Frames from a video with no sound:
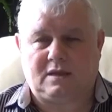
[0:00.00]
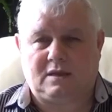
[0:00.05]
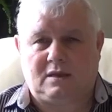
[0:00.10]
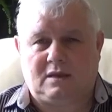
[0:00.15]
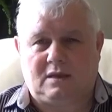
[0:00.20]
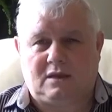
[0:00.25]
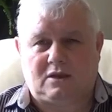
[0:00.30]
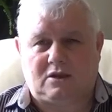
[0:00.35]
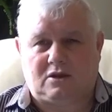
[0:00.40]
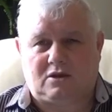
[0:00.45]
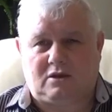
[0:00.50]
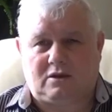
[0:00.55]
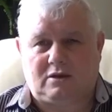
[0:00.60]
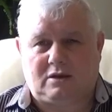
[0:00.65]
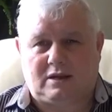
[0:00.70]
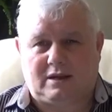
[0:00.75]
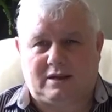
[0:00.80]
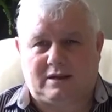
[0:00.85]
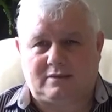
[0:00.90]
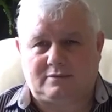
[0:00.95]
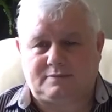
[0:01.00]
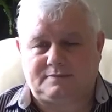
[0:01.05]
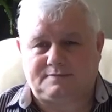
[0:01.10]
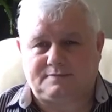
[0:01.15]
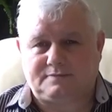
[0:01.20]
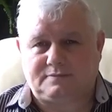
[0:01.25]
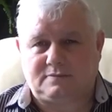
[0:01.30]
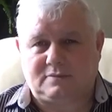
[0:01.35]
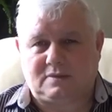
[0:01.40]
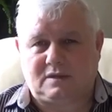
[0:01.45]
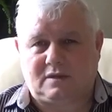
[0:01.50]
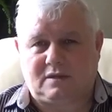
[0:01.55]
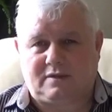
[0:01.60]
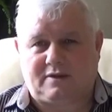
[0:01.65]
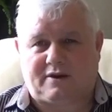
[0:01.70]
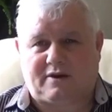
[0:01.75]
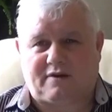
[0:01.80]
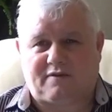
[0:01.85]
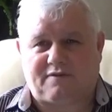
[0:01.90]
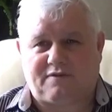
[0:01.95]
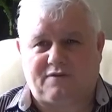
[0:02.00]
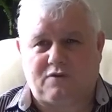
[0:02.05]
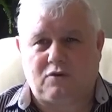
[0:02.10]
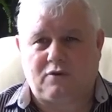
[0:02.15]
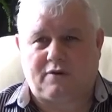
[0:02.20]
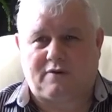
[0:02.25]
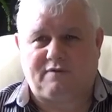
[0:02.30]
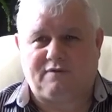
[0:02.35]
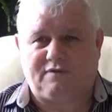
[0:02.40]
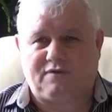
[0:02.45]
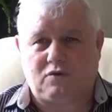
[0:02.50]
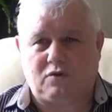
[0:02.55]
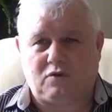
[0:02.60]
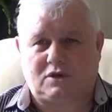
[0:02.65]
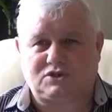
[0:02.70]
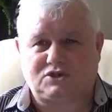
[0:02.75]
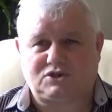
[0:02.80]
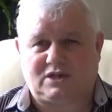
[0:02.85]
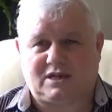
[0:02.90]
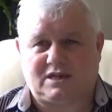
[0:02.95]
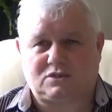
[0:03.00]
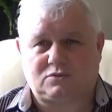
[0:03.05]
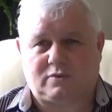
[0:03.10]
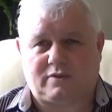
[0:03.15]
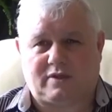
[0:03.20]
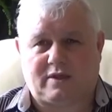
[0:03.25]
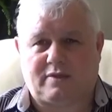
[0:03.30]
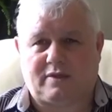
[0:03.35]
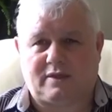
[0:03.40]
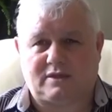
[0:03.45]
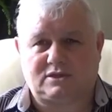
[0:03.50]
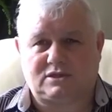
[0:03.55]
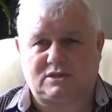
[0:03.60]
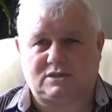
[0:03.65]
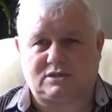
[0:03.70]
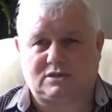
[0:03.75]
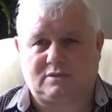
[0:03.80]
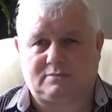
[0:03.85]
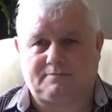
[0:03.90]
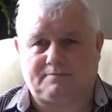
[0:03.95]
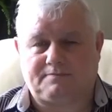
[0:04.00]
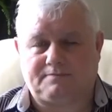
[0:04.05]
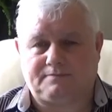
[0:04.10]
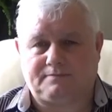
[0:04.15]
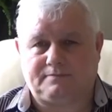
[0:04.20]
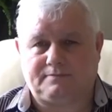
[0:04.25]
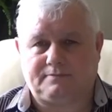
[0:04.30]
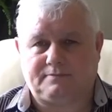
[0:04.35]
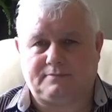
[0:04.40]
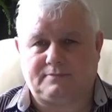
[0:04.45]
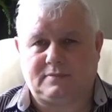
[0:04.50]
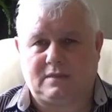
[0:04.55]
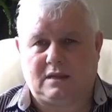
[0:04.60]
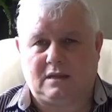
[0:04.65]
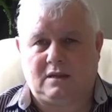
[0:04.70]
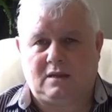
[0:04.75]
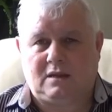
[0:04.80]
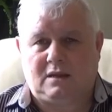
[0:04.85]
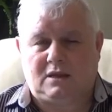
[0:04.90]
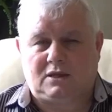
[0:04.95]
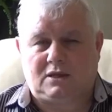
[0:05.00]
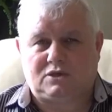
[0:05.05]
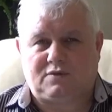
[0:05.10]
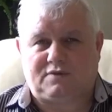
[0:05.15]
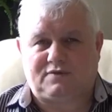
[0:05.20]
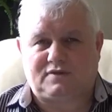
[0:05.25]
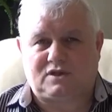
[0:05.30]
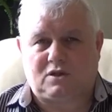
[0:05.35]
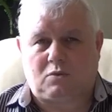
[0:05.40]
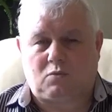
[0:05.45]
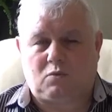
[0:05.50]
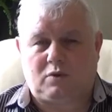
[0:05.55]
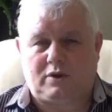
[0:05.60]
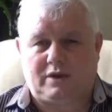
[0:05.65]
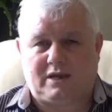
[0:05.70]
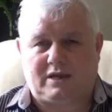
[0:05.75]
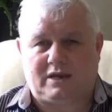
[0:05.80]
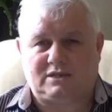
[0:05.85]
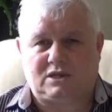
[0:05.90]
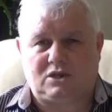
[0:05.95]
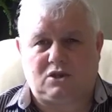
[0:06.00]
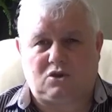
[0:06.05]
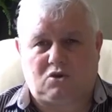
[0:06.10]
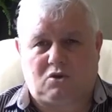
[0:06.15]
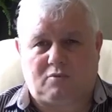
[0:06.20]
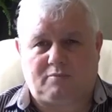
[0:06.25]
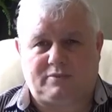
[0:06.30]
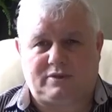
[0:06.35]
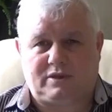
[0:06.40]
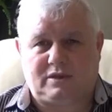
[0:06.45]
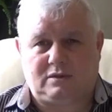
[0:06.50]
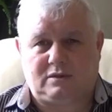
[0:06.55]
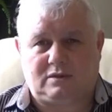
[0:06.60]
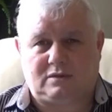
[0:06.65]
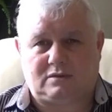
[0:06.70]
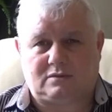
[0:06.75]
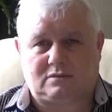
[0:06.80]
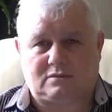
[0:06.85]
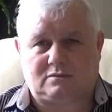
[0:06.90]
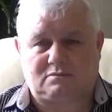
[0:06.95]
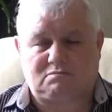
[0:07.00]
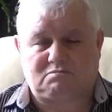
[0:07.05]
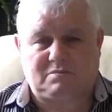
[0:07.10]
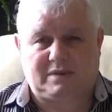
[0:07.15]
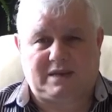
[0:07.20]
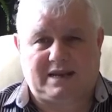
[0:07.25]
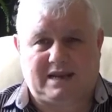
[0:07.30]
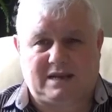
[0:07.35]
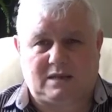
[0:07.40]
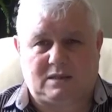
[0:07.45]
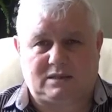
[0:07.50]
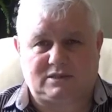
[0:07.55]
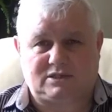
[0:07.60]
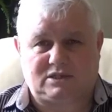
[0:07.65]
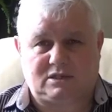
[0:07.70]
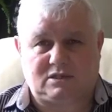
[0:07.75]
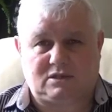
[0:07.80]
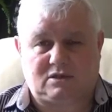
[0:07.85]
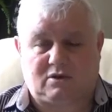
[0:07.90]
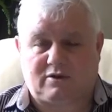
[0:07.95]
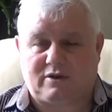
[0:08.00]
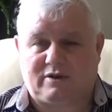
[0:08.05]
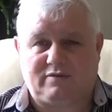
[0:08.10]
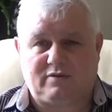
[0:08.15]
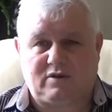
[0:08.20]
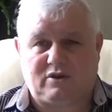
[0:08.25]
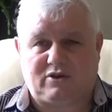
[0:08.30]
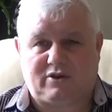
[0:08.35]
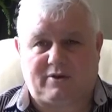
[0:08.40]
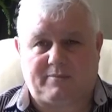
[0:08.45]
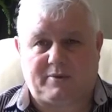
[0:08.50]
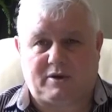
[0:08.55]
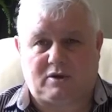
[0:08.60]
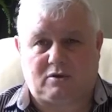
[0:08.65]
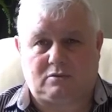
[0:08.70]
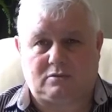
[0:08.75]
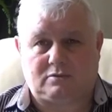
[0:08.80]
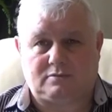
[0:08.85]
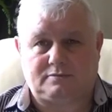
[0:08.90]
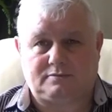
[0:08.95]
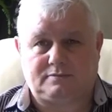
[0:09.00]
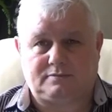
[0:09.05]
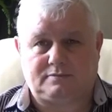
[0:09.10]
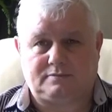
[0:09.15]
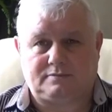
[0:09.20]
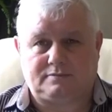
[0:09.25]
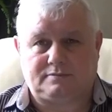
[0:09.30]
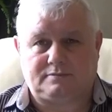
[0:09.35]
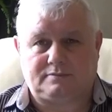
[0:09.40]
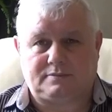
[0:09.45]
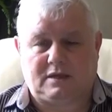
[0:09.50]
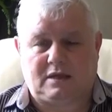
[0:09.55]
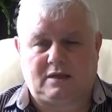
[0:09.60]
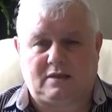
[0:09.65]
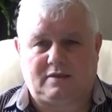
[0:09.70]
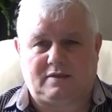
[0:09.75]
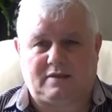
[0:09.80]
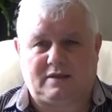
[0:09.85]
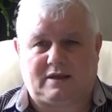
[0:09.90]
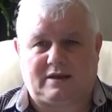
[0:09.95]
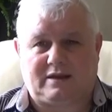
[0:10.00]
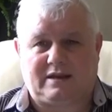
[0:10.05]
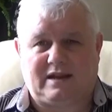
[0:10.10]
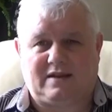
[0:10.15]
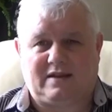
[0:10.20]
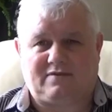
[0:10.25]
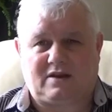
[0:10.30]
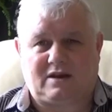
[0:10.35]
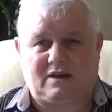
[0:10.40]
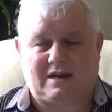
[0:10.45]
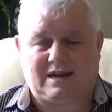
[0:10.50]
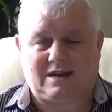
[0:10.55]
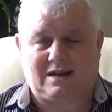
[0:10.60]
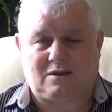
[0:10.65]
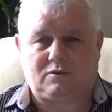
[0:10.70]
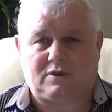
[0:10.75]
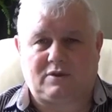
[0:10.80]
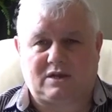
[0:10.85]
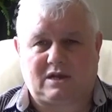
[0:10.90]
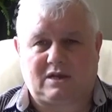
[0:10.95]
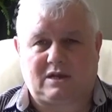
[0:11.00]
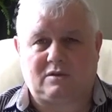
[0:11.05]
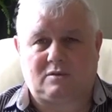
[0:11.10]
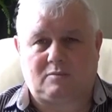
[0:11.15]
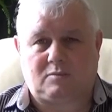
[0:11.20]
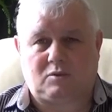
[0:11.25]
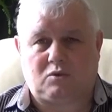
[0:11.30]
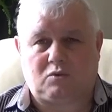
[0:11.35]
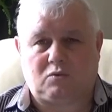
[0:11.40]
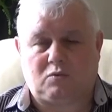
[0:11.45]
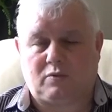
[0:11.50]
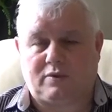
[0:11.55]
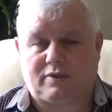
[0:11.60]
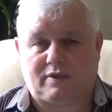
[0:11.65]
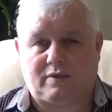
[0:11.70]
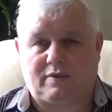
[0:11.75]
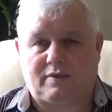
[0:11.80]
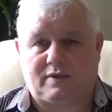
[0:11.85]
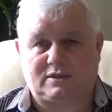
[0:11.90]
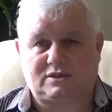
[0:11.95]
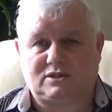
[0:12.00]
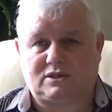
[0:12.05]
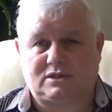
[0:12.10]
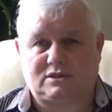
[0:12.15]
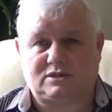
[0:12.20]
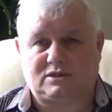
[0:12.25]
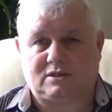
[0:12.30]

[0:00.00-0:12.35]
Currently, there are fewer and fewer checks within this system. So if someone is incompetent, negligent or even criminal, they are never held accountable within this system,